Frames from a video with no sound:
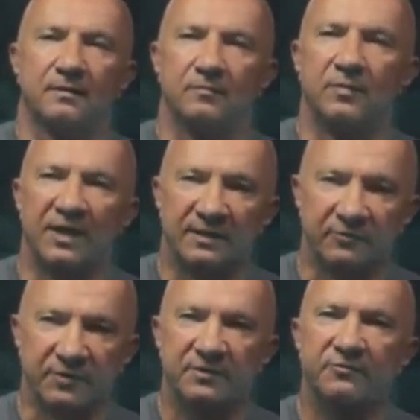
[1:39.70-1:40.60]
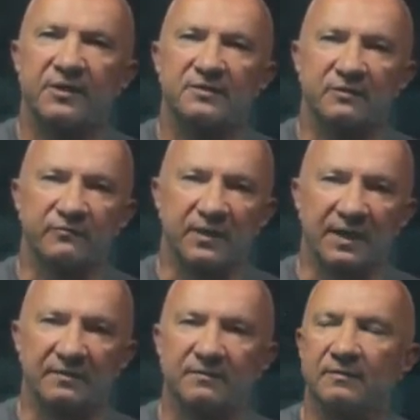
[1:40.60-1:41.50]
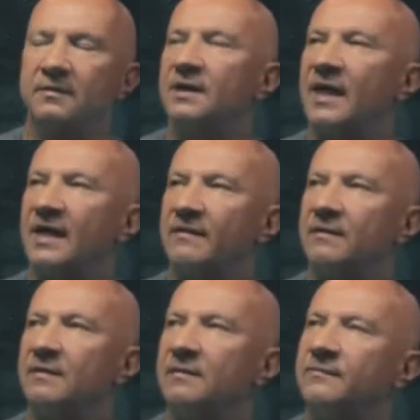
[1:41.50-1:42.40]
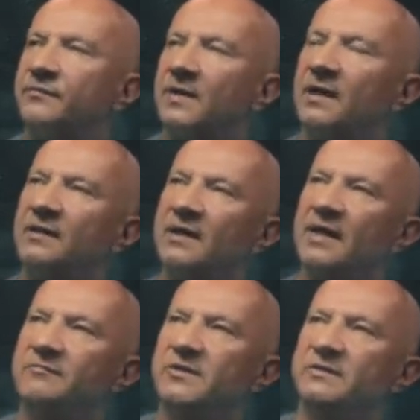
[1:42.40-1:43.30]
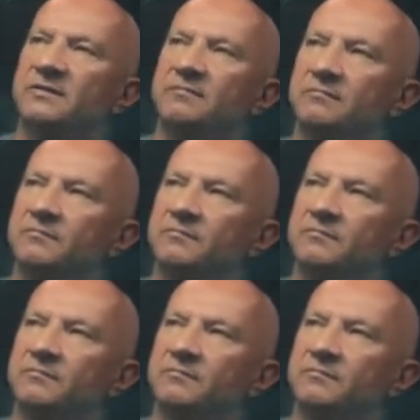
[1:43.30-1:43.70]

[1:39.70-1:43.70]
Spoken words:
binary strings of length n, and then I'm just